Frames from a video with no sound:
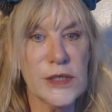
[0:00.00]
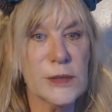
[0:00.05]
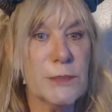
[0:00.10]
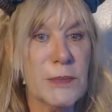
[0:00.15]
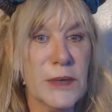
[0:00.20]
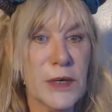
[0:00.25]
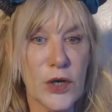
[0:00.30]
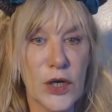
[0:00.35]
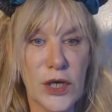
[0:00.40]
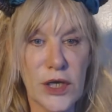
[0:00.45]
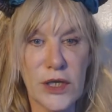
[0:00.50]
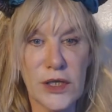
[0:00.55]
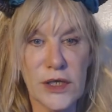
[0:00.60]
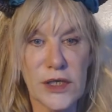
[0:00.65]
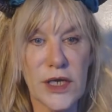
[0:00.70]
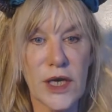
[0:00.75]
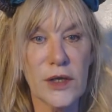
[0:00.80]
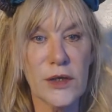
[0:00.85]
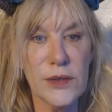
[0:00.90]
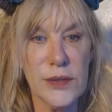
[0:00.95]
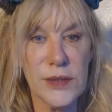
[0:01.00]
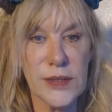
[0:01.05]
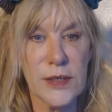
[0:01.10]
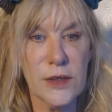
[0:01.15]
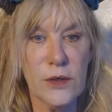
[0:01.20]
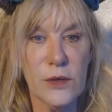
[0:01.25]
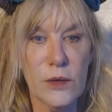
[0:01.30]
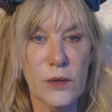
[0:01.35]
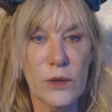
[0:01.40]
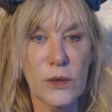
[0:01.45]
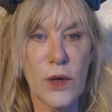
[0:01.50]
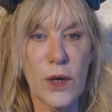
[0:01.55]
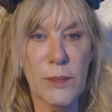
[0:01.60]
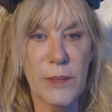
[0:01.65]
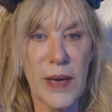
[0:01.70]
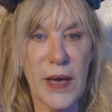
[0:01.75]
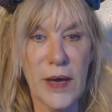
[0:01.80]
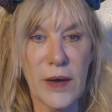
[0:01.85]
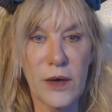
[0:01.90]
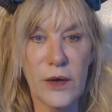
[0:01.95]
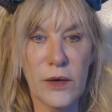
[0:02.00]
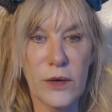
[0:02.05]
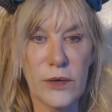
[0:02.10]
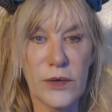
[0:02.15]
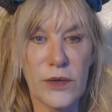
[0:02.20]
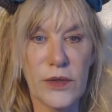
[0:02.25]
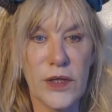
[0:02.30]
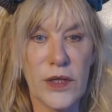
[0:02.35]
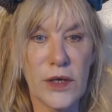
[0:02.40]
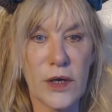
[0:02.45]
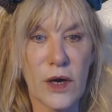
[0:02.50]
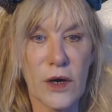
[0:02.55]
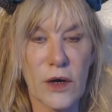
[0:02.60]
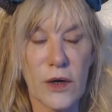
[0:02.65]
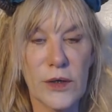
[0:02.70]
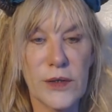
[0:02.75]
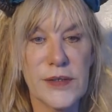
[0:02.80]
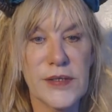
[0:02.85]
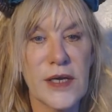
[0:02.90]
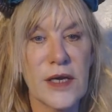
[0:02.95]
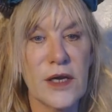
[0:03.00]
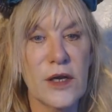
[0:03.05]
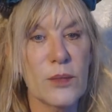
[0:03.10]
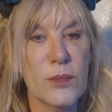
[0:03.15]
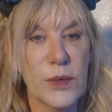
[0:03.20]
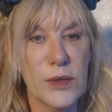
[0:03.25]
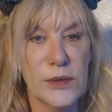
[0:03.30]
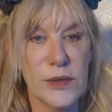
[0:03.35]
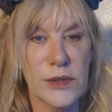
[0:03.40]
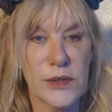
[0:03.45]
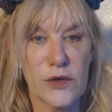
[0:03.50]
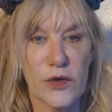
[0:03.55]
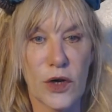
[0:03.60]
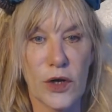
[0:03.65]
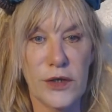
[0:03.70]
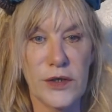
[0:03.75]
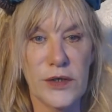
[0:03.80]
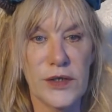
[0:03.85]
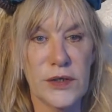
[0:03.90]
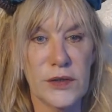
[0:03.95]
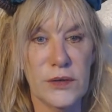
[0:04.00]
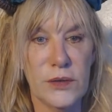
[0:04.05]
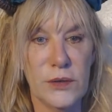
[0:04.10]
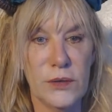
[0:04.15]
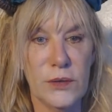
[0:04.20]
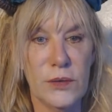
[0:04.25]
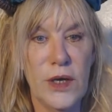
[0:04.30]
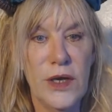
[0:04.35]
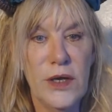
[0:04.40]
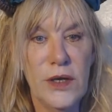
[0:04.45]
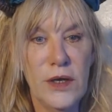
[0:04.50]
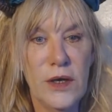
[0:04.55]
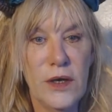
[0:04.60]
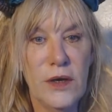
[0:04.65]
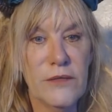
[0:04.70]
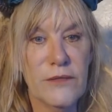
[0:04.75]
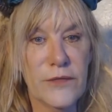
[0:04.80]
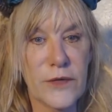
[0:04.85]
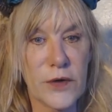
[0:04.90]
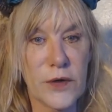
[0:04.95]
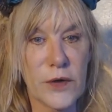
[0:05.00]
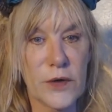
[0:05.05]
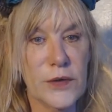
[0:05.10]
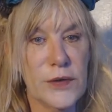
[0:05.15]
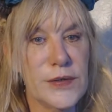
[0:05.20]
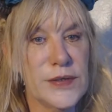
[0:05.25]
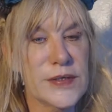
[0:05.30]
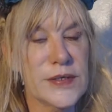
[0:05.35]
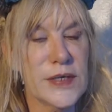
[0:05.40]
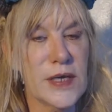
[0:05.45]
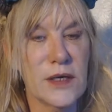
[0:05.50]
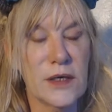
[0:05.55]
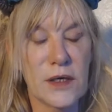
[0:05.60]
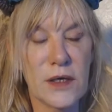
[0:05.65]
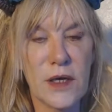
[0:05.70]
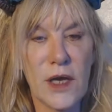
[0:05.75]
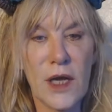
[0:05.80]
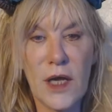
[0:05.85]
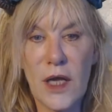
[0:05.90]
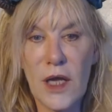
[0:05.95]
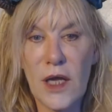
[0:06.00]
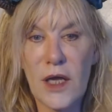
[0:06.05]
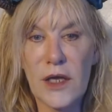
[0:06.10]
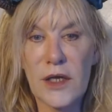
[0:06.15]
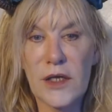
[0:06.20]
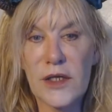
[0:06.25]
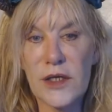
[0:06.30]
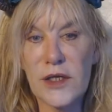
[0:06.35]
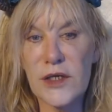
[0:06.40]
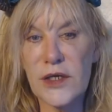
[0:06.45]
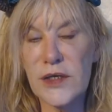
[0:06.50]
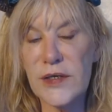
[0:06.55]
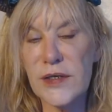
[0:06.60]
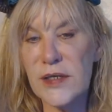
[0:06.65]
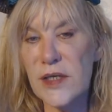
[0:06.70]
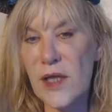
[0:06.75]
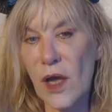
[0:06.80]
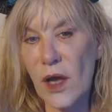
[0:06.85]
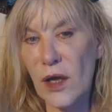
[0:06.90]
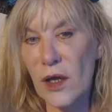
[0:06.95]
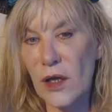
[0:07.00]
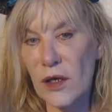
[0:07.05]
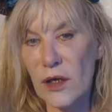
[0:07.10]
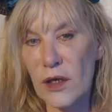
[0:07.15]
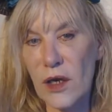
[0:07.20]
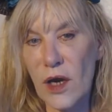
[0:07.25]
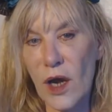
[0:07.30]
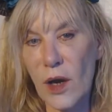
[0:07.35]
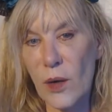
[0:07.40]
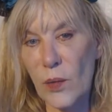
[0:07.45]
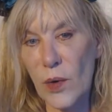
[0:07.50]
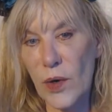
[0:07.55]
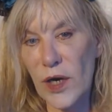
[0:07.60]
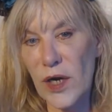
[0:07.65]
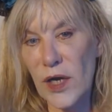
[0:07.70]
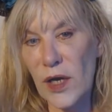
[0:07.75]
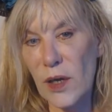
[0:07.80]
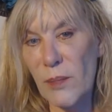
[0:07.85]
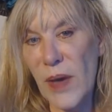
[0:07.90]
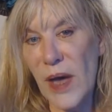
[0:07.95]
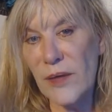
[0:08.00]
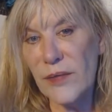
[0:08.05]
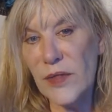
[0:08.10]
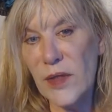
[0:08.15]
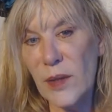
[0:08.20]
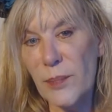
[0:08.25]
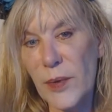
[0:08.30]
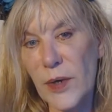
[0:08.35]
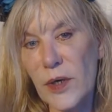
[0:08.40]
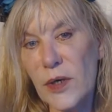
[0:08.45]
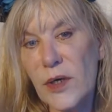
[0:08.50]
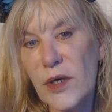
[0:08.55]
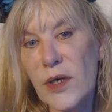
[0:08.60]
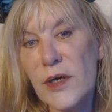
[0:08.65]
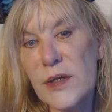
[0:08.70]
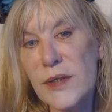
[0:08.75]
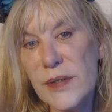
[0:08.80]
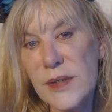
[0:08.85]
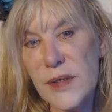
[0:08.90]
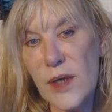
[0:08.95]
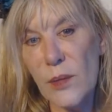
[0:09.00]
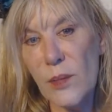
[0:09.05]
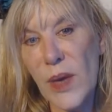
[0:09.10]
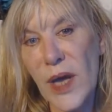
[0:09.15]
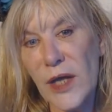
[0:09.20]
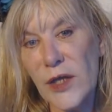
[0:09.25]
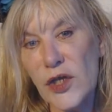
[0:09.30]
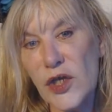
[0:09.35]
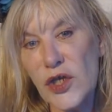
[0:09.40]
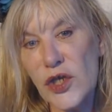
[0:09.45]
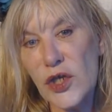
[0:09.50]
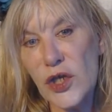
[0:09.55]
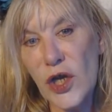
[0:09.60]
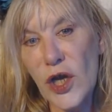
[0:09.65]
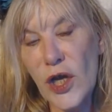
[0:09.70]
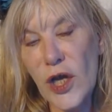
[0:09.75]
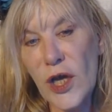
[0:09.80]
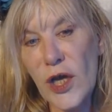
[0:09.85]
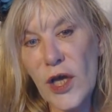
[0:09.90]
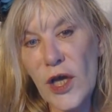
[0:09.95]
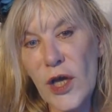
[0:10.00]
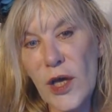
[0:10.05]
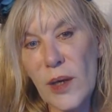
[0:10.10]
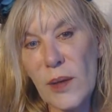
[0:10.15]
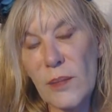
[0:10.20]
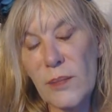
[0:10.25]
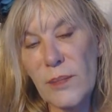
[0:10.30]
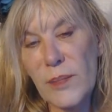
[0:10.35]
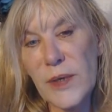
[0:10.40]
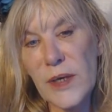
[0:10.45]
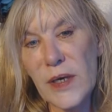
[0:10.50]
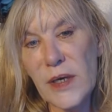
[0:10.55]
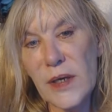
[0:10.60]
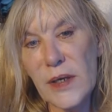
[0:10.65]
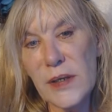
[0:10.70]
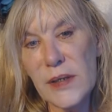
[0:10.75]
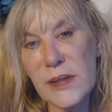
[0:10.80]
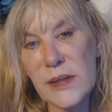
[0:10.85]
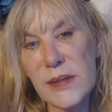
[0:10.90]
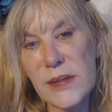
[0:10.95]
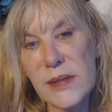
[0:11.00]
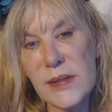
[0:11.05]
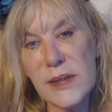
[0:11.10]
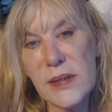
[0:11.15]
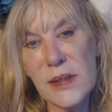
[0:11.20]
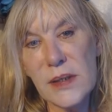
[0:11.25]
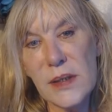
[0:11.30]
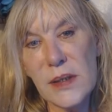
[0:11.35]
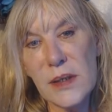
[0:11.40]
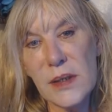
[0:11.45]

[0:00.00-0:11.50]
spirit tells you about the cards that you're most drawn to first, and to just not worry about the book so much, because